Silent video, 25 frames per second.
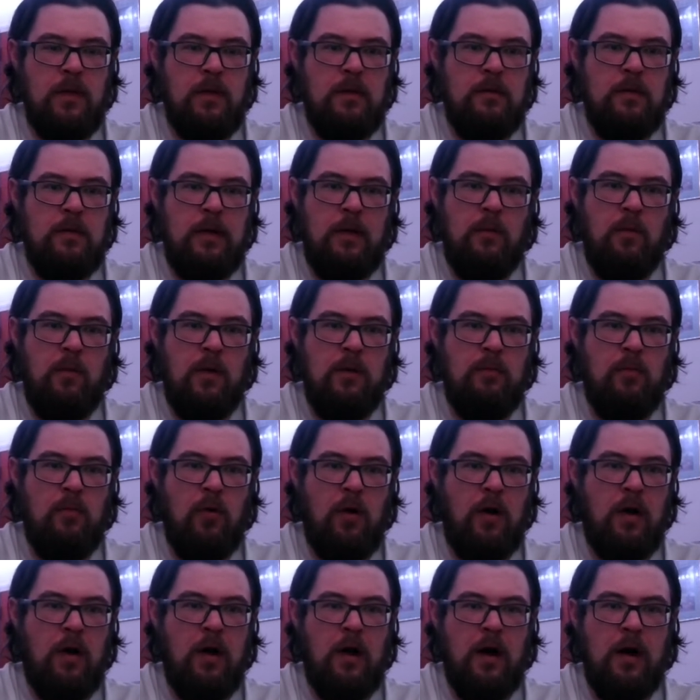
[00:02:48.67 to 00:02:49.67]
like one more
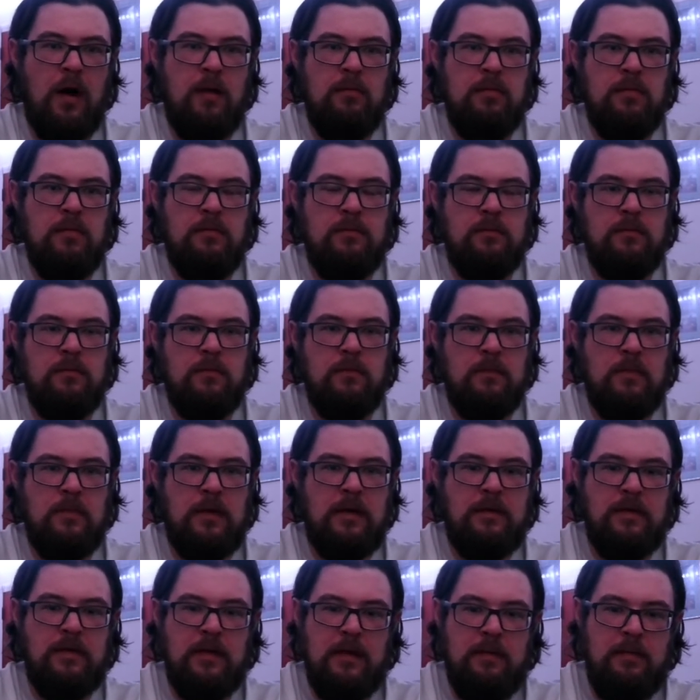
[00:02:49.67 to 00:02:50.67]
carb. Not
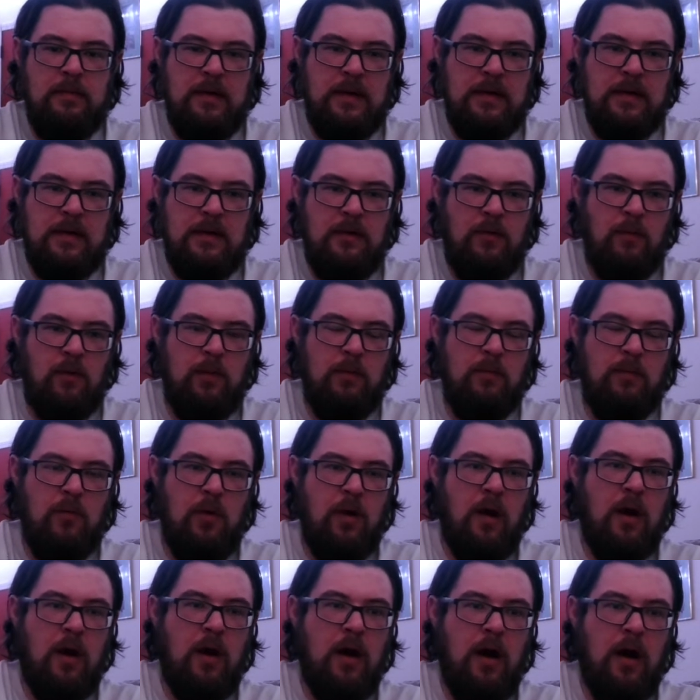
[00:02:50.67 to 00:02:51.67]
really a big deal, one more
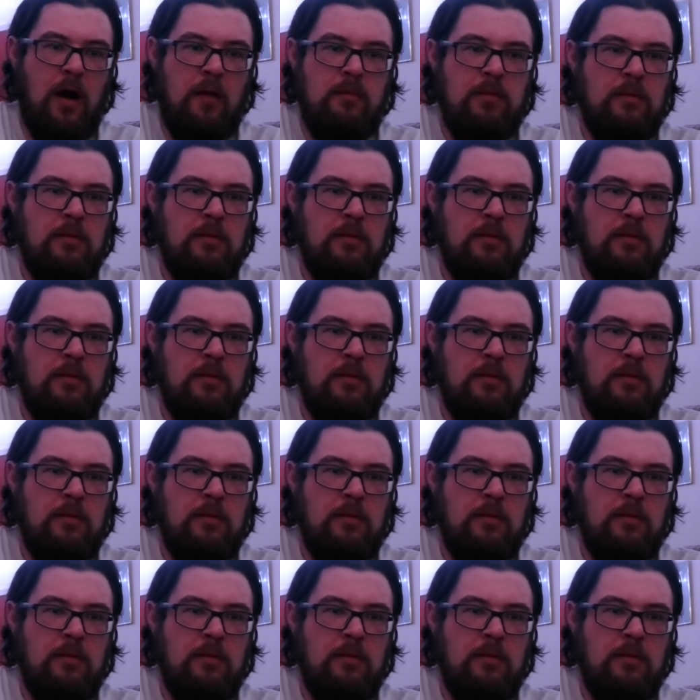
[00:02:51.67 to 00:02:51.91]
carb.